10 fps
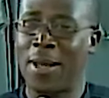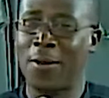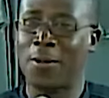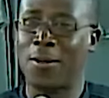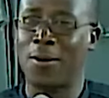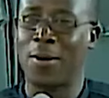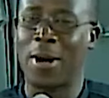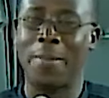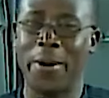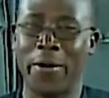Now, to
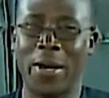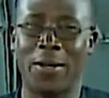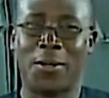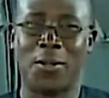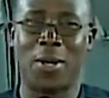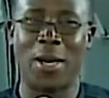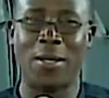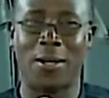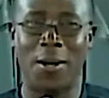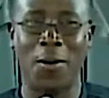grammarians, you
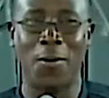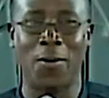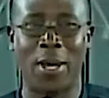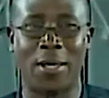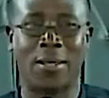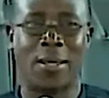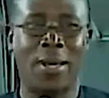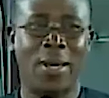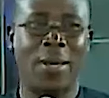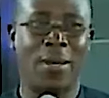get to know that
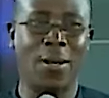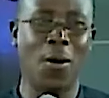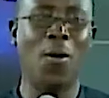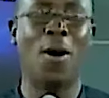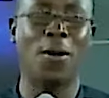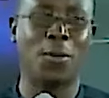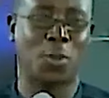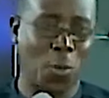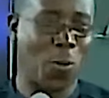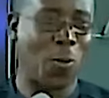know
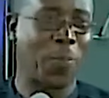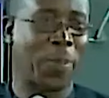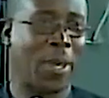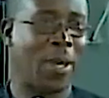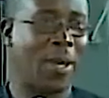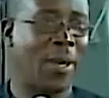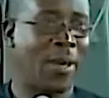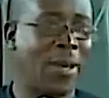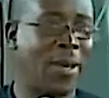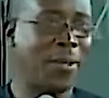also
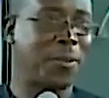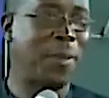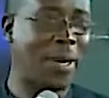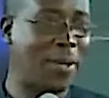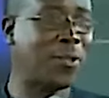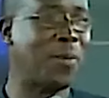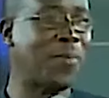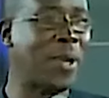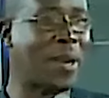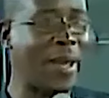is making
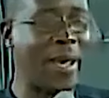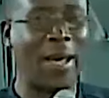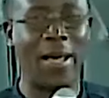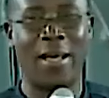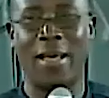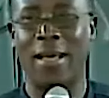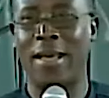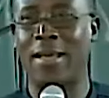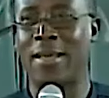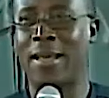something clear.
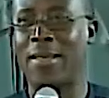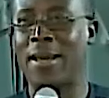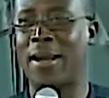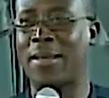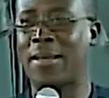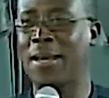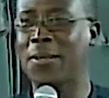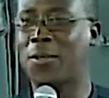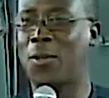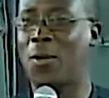That there are
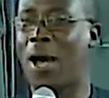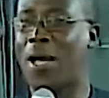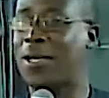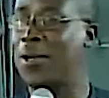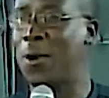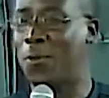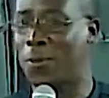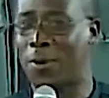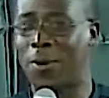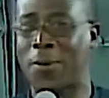things you had
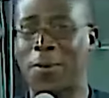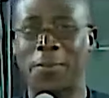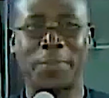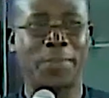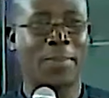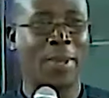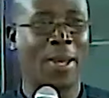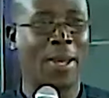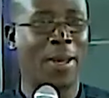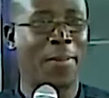known,
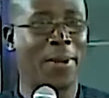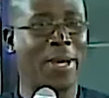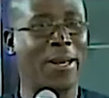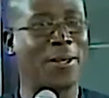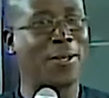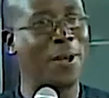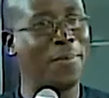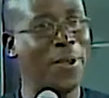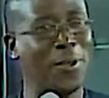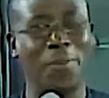but there is
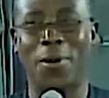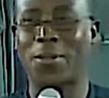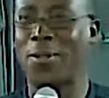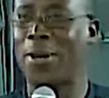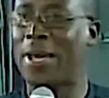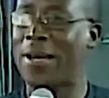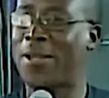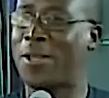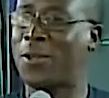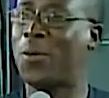something you must know in
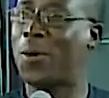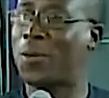addition to